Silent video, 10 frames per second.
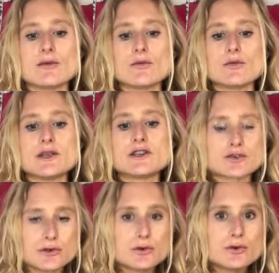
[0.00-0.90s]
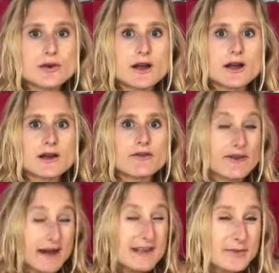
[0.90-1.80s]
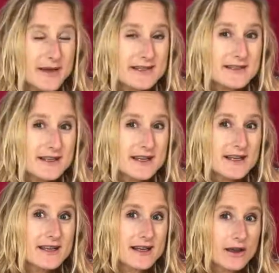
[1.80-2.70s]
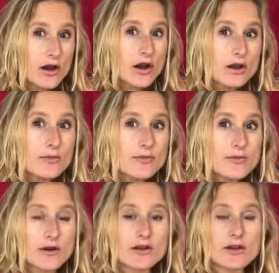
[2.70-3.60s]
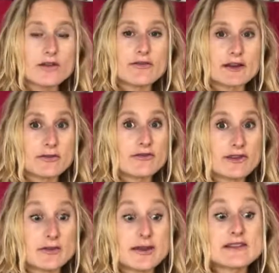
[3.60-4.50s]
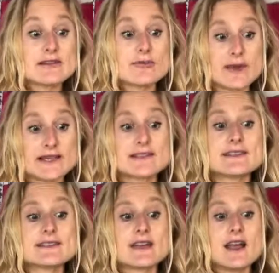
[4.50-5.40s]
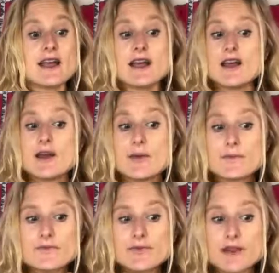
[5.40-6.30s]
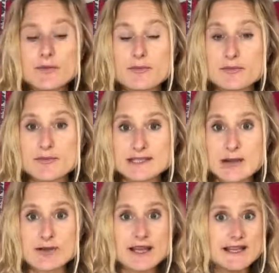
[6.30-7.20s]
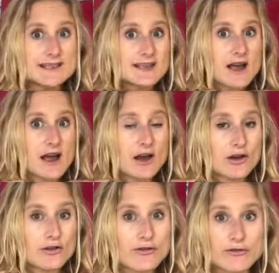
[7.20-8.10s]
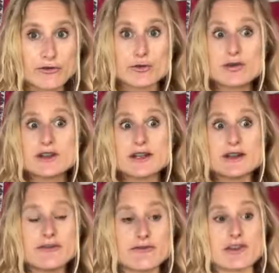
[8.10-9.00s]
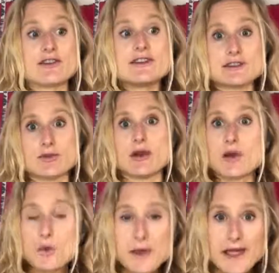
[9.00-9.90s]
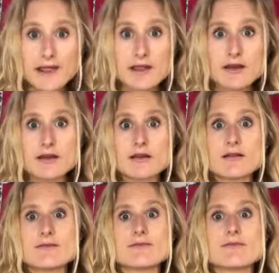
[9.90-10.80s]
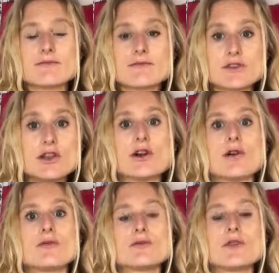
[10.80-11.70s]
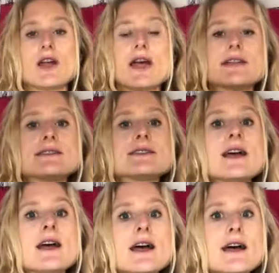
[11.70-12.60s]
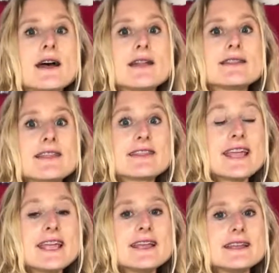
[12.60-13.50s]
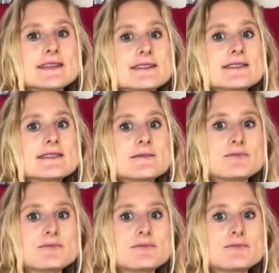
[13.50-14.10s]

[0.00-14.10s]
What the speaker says: we do fundamentally, like on a fundamental basis, metabolize our food in a very similar way, you know. And the thing is